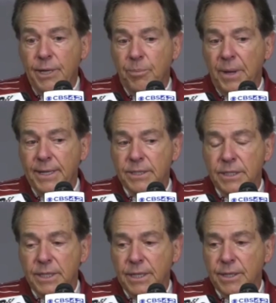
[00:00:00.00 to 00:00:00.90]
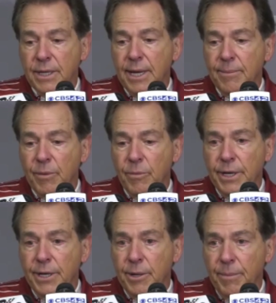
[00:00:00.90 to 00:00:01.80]
made the plays in the end of the game that
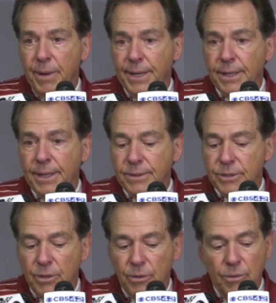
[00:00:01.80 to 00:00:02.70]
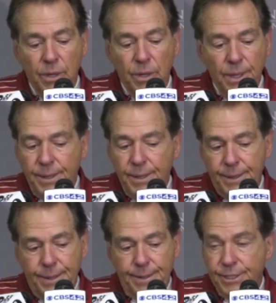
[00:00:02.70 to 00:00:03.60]
we needed to make. So
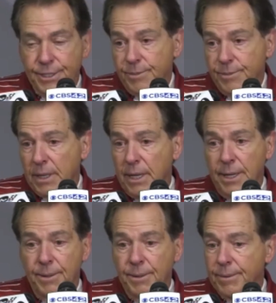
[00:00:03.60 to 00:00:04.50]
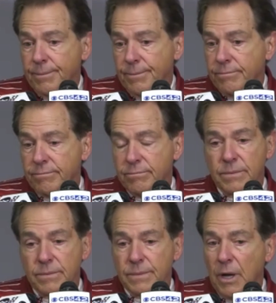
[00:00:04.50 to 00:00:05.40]
uh, Jase McClellan,
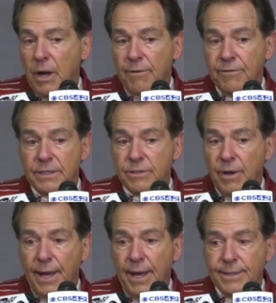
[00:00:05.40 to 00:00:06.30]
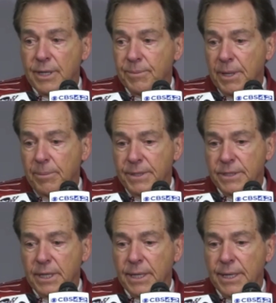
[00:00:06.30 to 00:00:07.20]
offensive line stepped up in
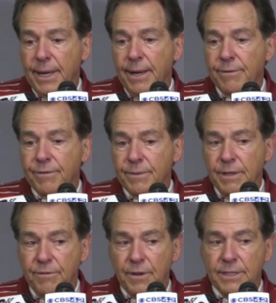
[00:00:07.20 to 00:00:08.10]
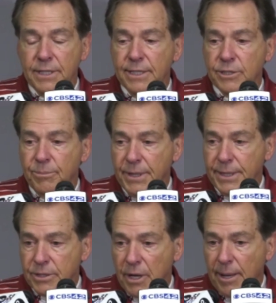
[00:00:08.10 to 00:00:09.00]
the second half. Defense had some
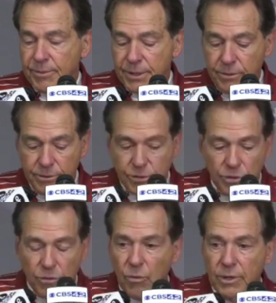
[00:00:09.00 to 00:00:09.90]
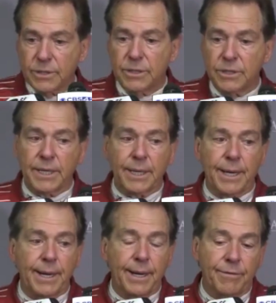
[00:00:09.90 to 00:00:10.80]
big stops. They only scored once in the
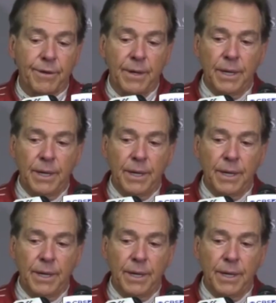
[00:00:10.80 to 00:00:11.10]
second half.